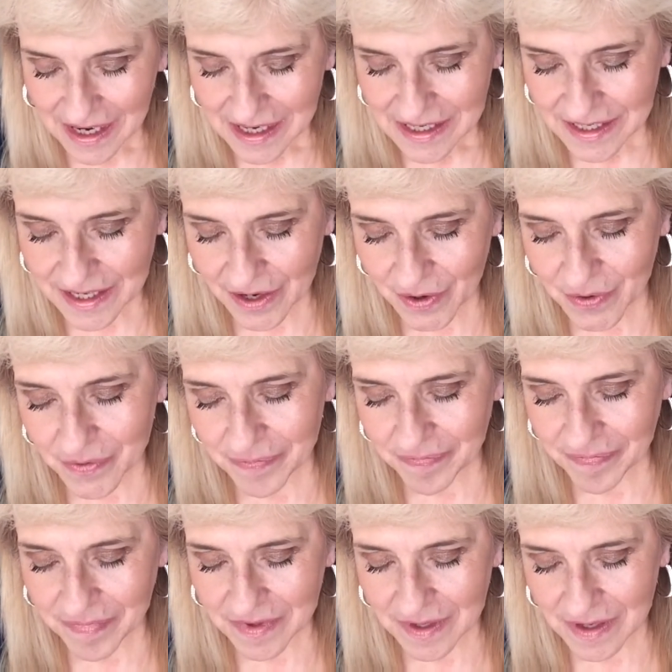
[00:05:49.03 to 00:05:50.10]
So,
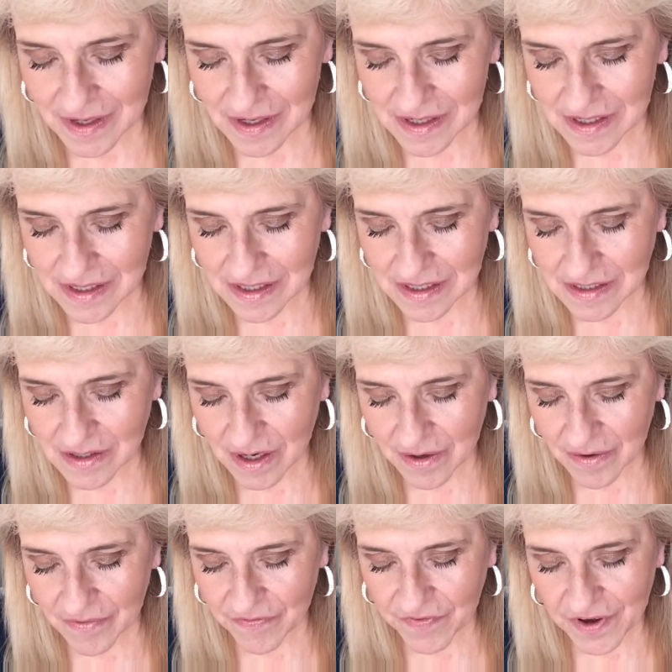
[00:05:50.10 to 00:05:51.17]

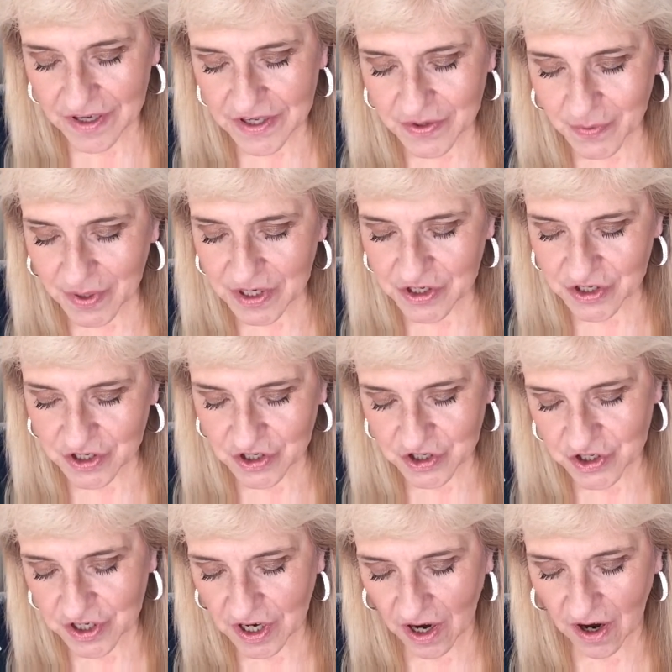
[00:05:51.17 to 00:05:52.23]
first question
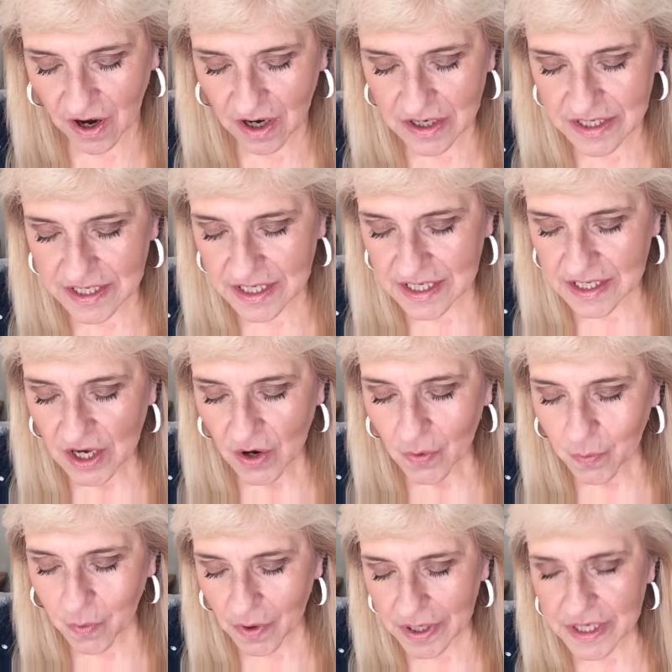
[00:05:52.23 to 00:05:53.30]
she asks is,
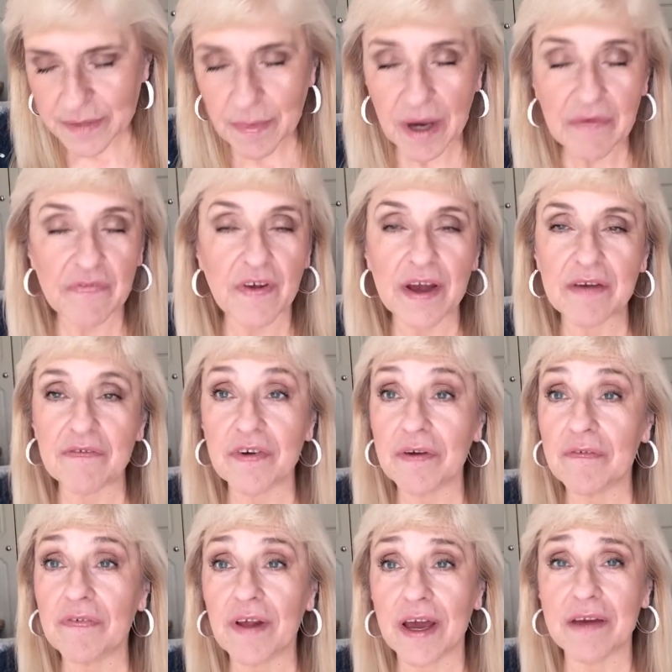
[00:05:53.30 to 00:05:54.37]
what is my
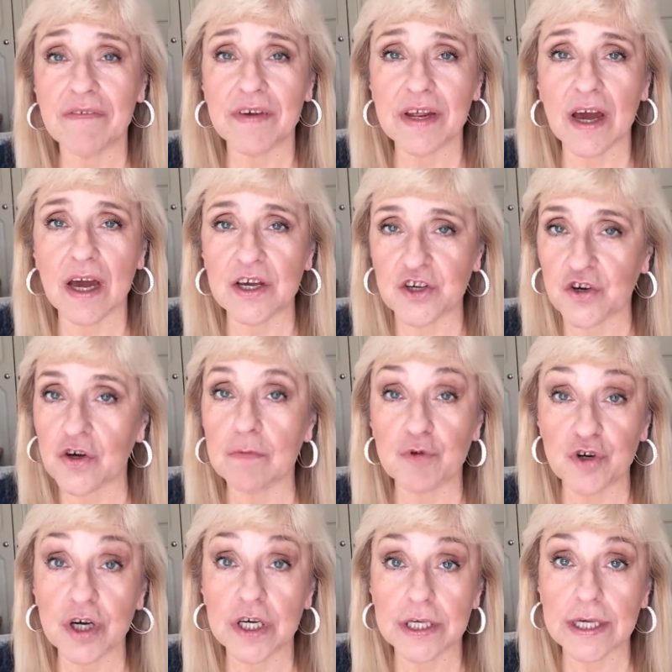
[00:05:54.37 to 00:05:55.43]
favourite flavoured ice cream?
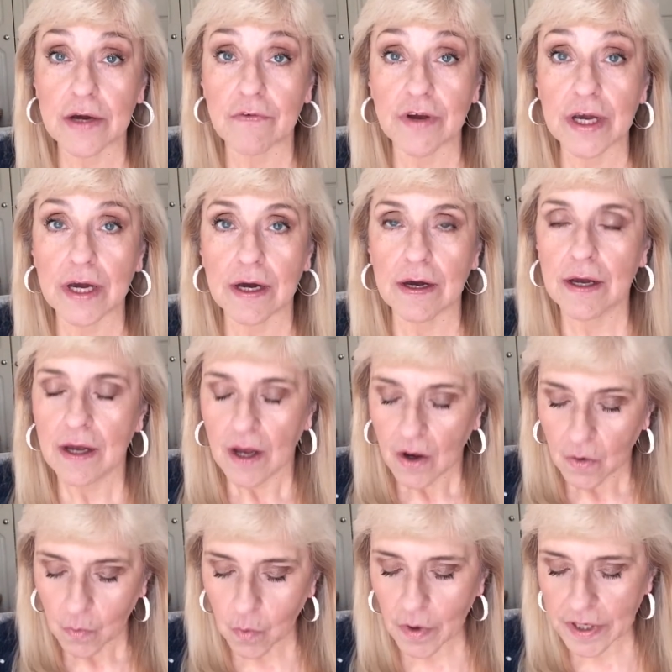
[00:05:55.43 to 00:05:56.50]
Trust Erica.
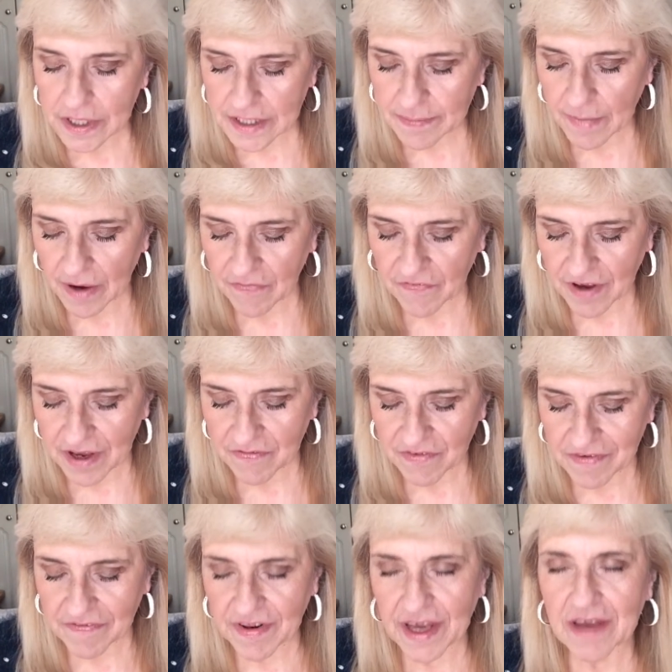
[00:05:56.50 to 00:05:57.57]
What is my
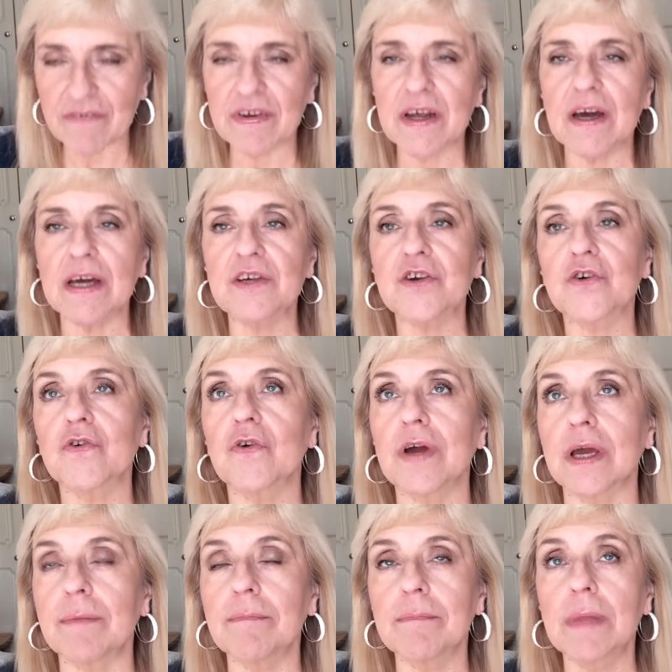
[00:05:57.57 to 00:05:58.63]
favourite flavoured ice
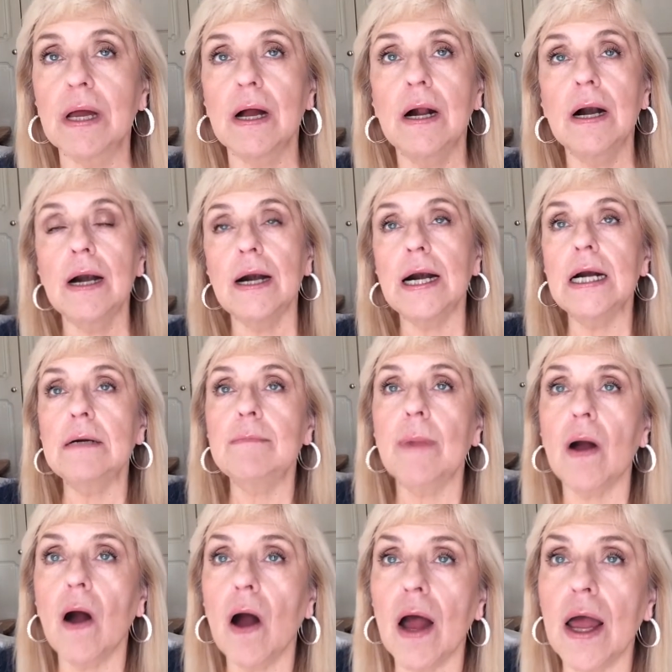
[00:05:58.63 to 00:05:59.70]
cream?
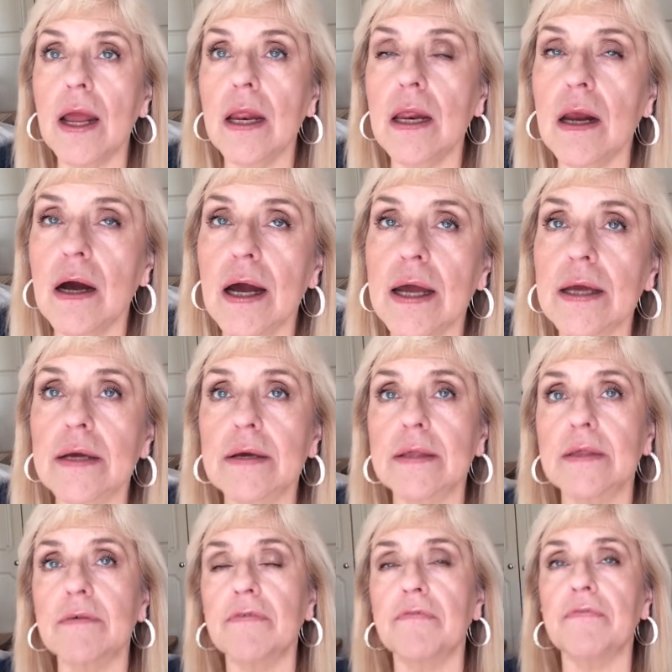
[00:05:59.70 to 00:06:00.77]
I like
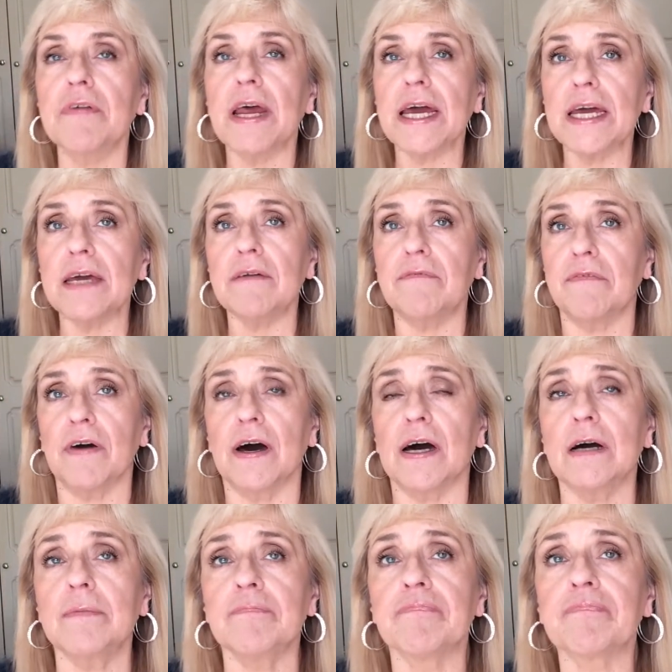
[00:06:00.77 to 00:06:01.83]
the
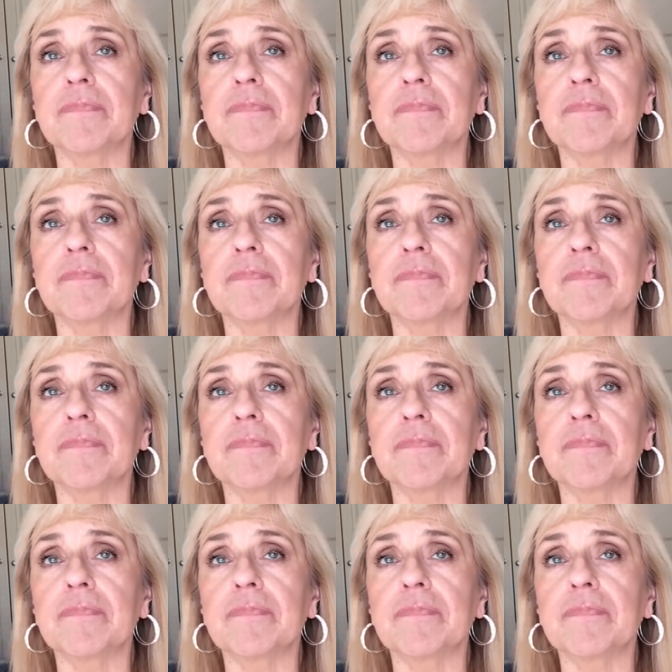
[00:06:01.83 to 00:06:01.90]
flavour